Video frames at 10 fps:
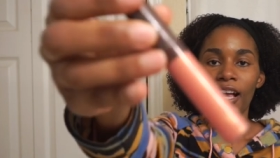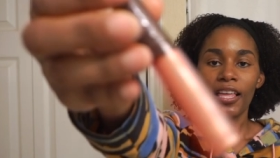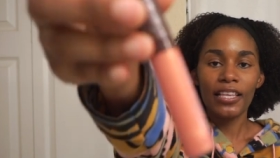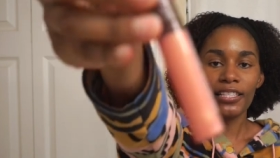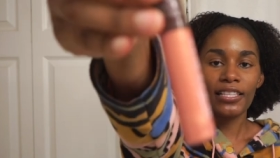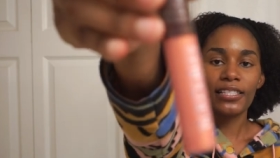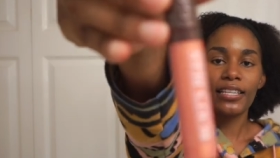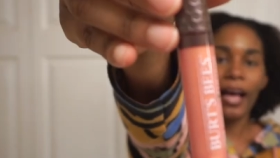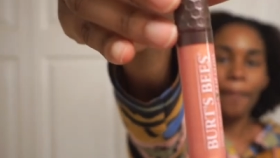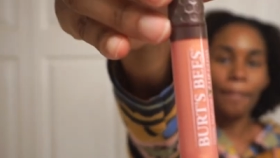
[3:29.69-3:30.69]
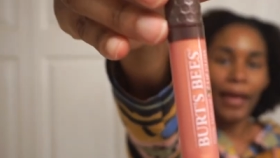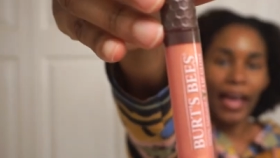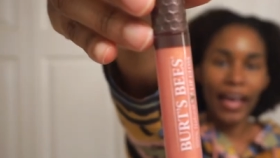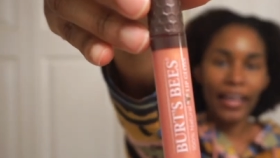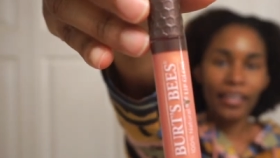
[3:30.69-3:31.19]
This is not
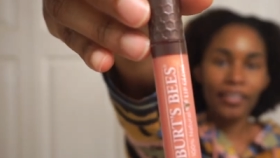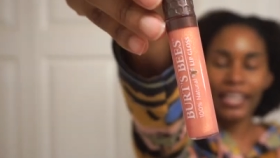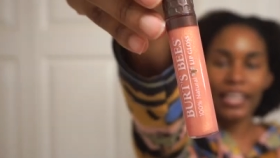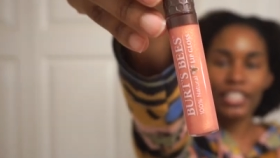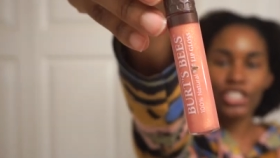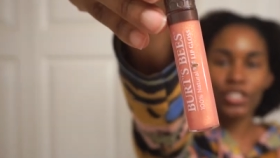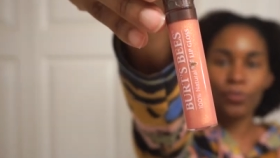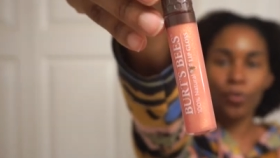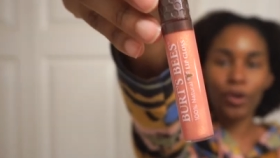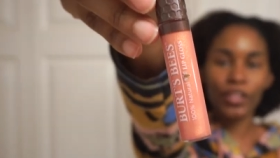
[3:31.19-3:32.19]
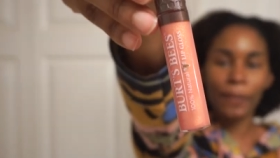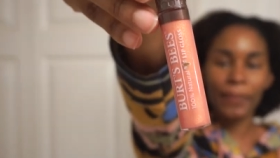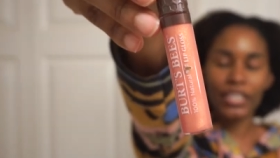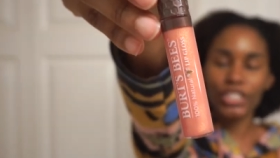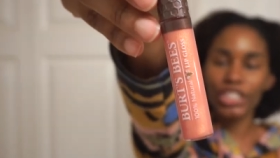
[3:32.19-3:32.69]
bad. It's just more on the
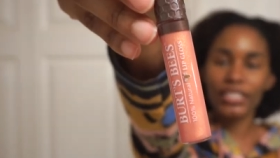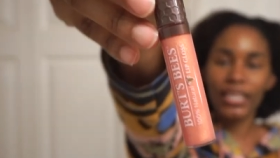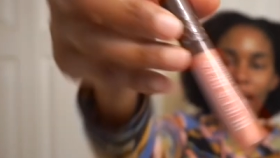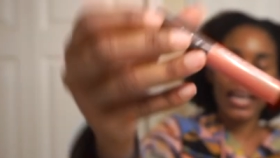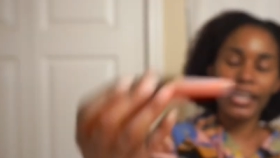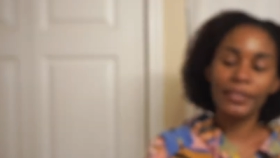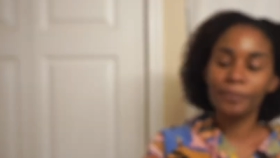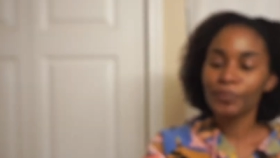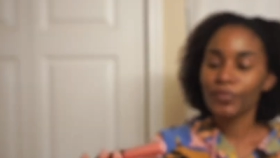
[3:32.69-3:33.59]
peachy side.